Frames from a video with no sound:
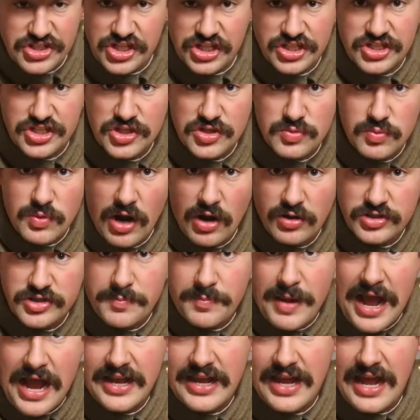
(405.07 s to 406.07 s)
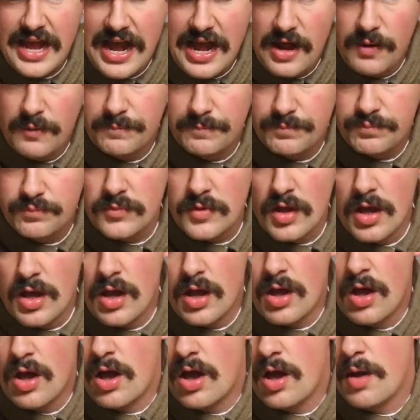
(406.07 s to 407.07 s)
just as well to pack it out.
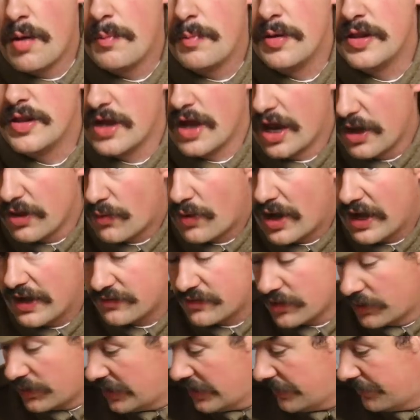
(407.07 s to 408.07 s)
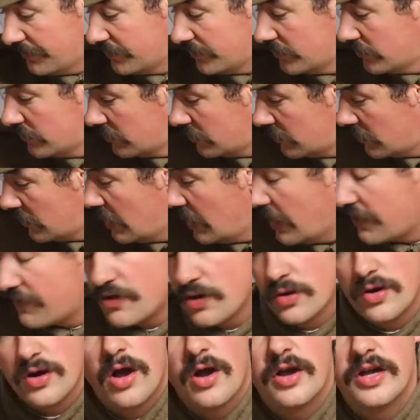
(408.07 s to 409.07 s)
But the other way of doing it, if
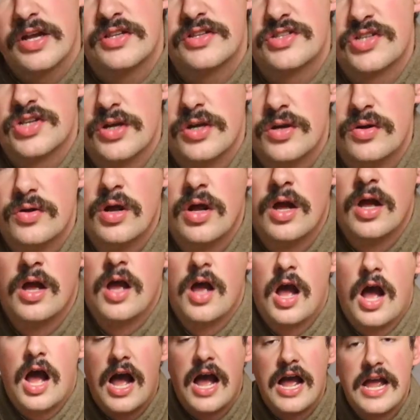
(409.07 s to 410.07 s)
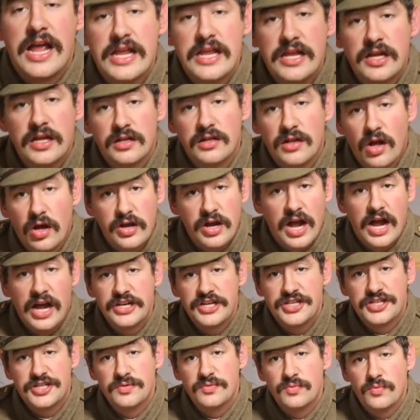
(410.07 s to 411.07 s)
you're going to a
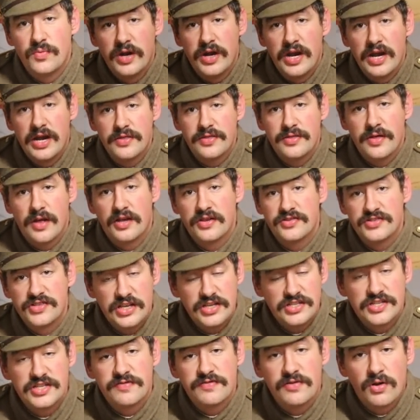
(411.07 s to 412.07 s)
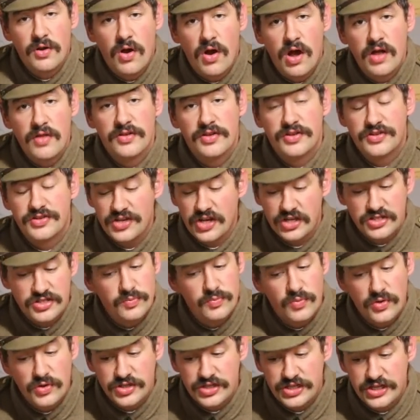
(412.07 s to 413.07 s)
location with a sensitive client that
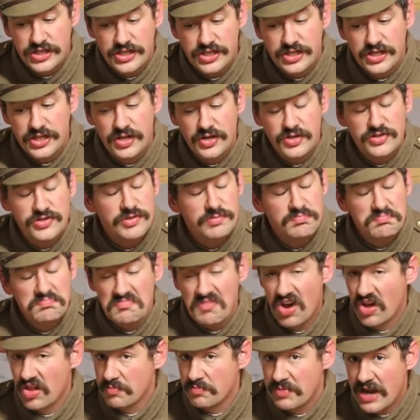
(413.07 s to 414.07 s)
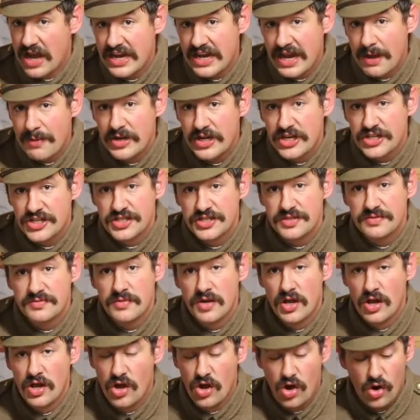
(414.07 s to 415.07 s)
doesn't want you to use either blank ammunition
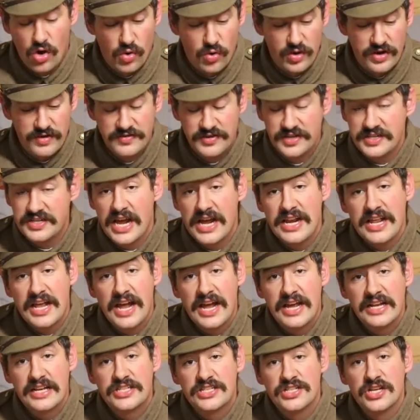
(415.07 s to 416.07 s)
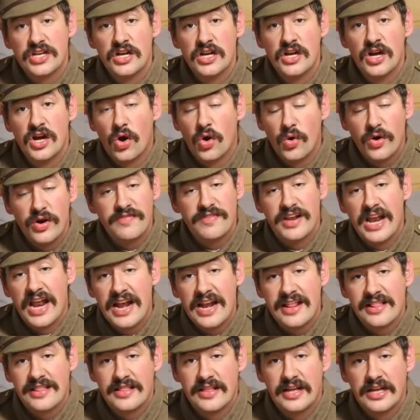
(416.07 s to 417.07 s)
or even deadheads, or even
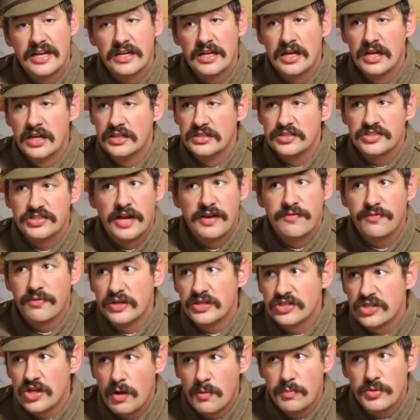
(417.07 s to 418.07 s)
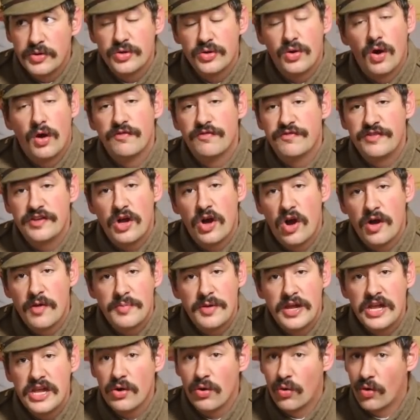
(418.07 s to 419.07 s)
anything, say for example you've got a
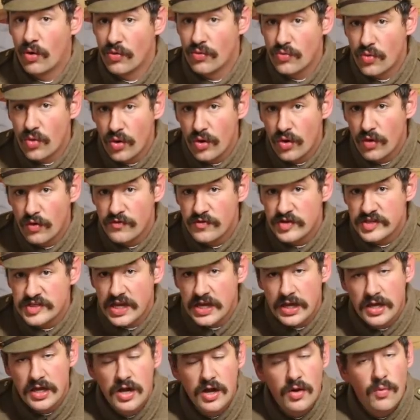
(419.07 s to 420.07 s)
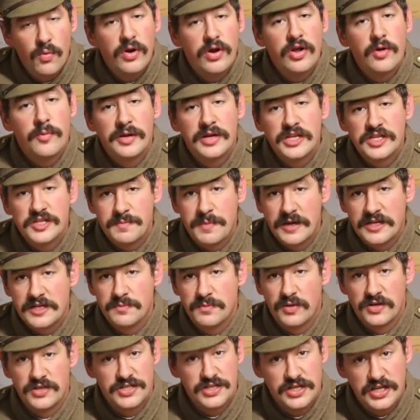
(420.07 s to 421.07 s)
VIP or a royal visit where you'll be inspected
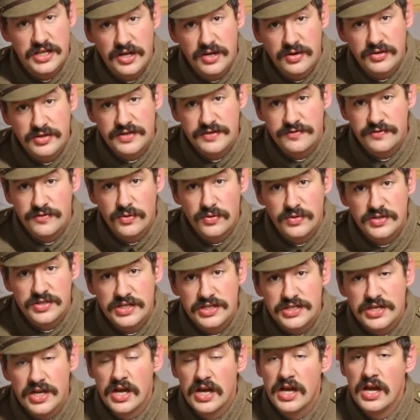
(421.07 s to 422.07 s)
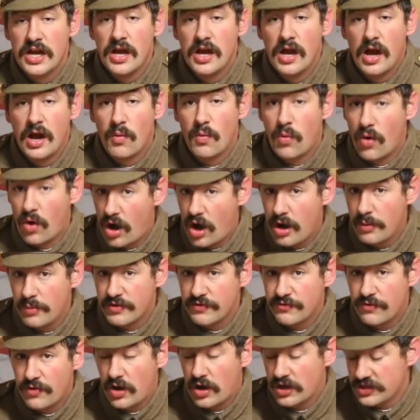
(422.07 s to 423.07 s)
by security forces, what I would
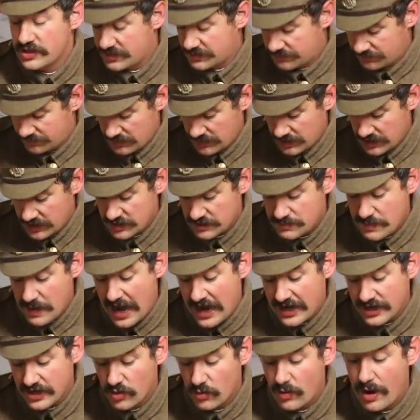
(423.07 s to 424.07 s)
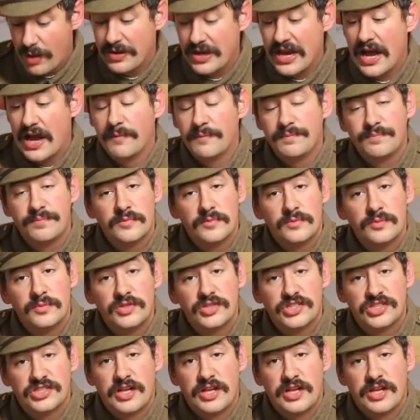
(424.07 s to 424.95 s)
advise is packing your webbing out with